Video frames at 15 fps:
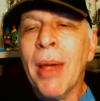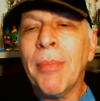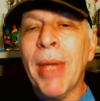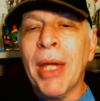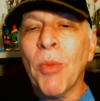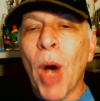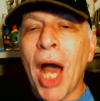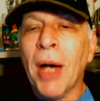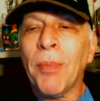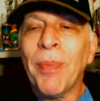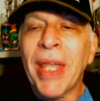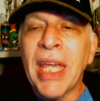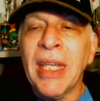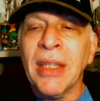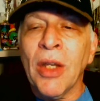Meanwhile,
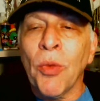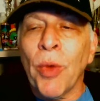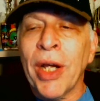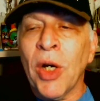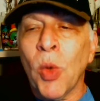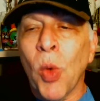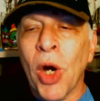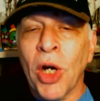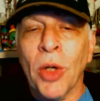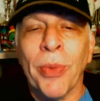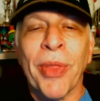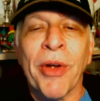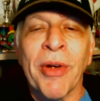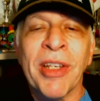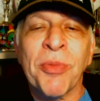in the real
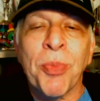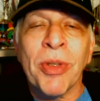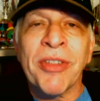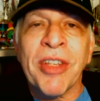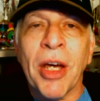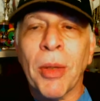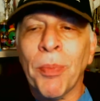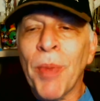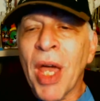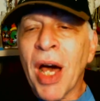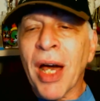world, there is Brazil,